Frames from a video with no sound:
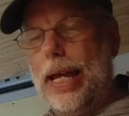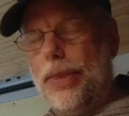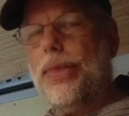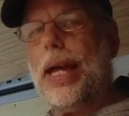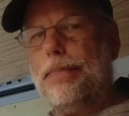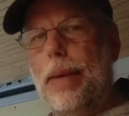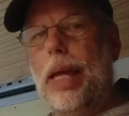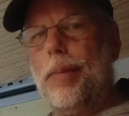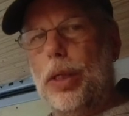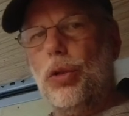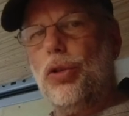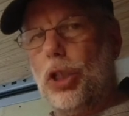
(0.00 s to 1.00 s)
then
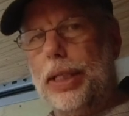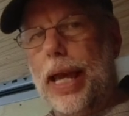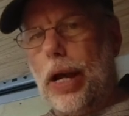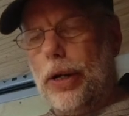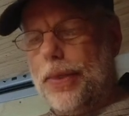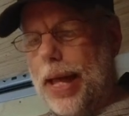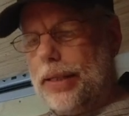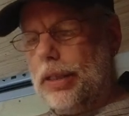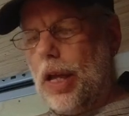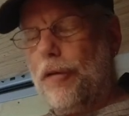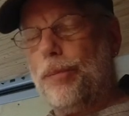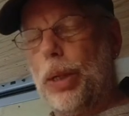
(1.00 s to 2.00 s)
maybe you should carry that stuff.